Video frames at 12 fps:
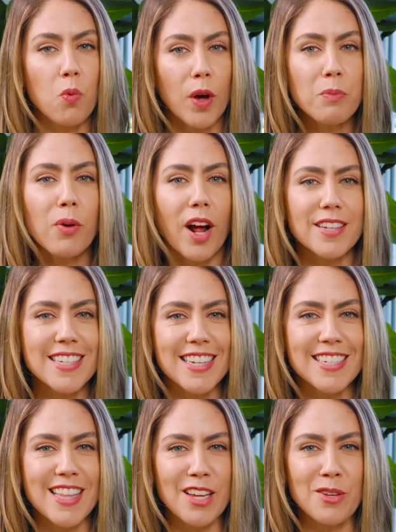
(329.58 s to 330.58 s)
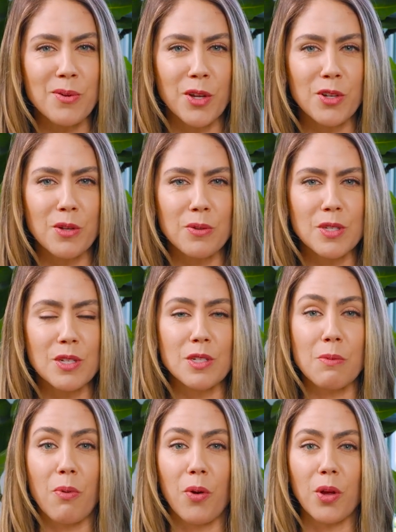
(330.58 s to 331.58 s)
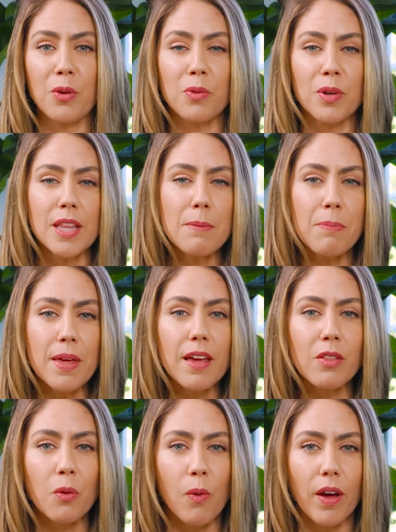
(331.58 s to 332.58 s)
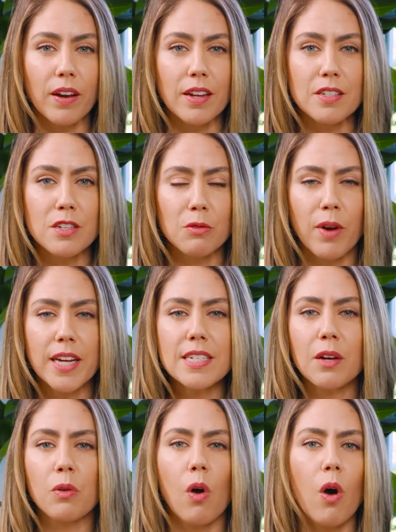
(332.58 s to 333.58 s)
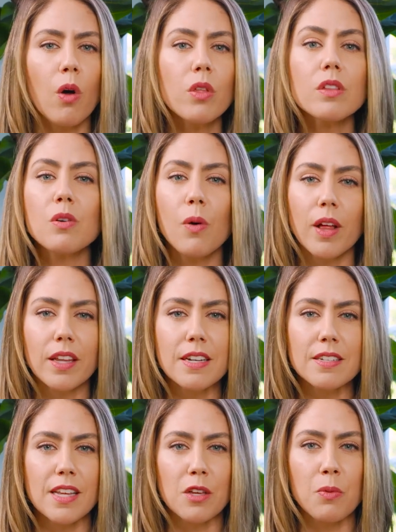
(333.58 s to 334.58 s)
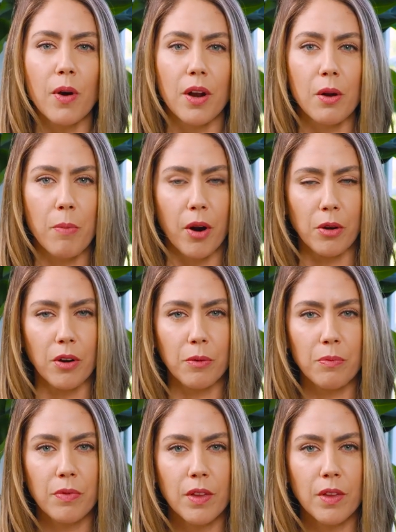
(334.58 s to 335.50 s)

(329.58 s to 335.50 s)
one process that you can use to support you in really being the one is to write down all of the qualities that you want in a partner.